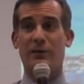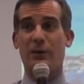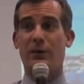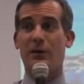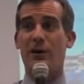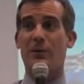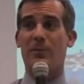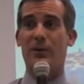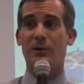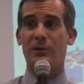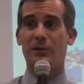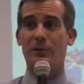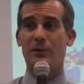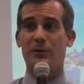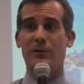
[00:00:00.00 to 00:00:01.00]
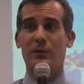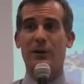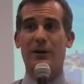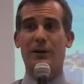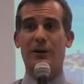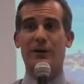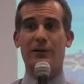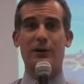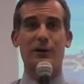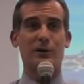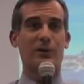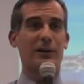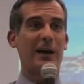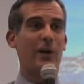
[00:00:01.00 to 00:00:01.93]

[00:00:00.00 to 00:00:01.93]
If you're a young person who feels you